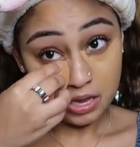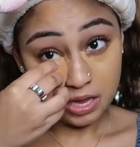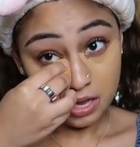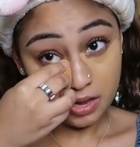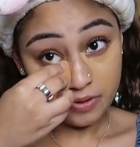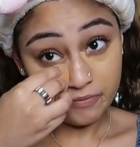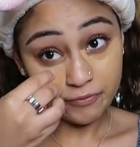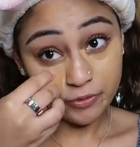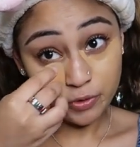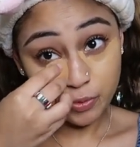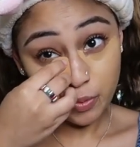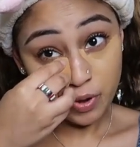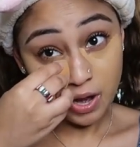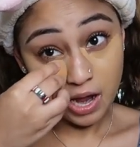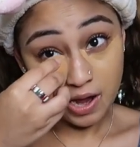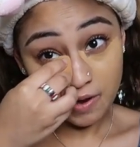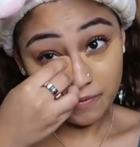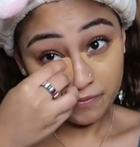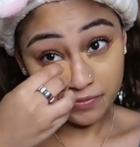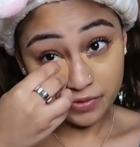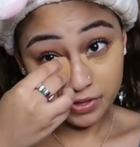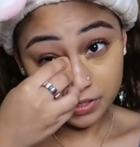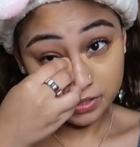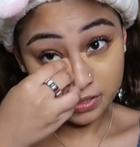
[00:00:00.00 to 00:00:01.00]
If you
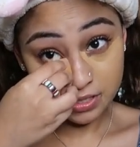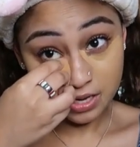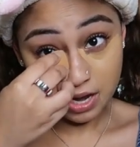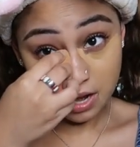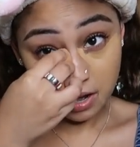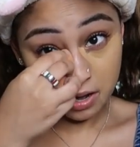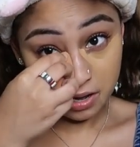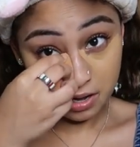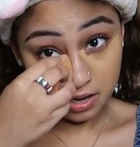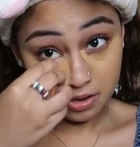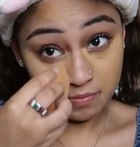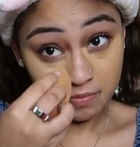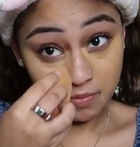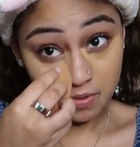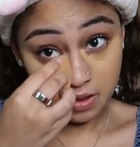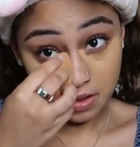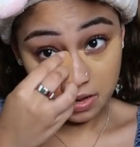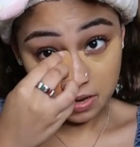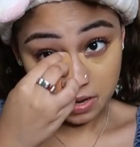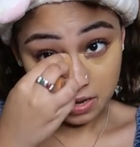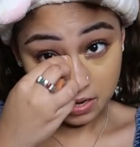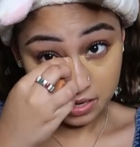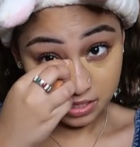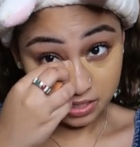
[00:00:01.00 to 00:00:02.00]
have the time,
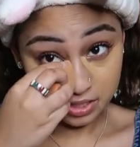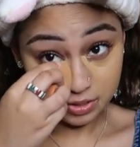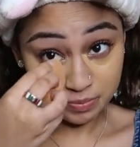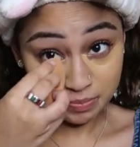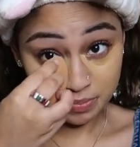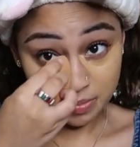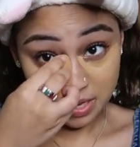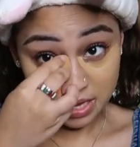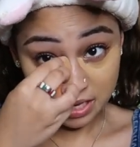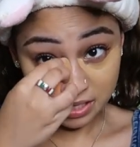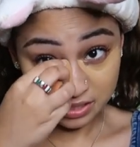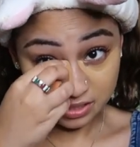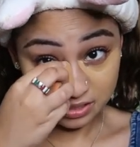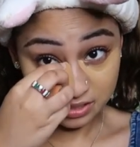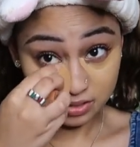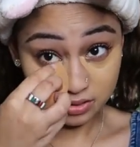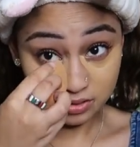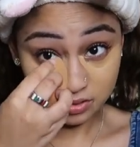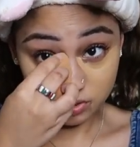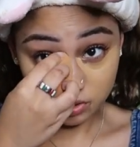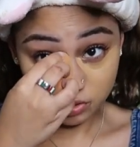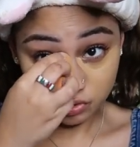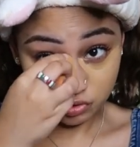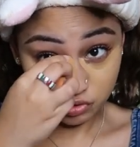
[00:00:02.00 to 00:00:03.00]
it's best
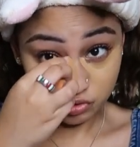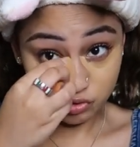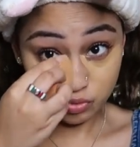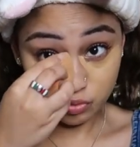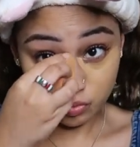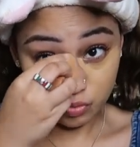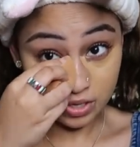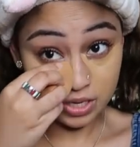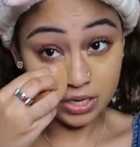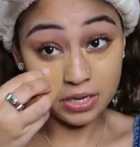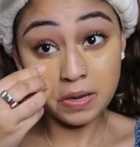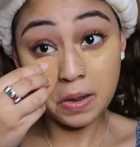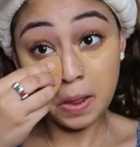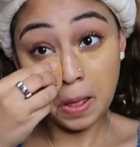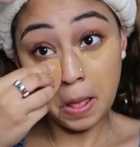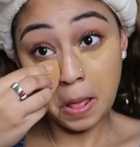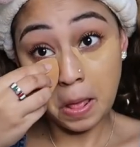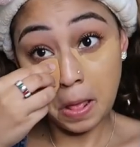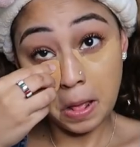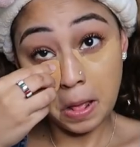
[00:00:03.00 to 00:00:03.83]
to do it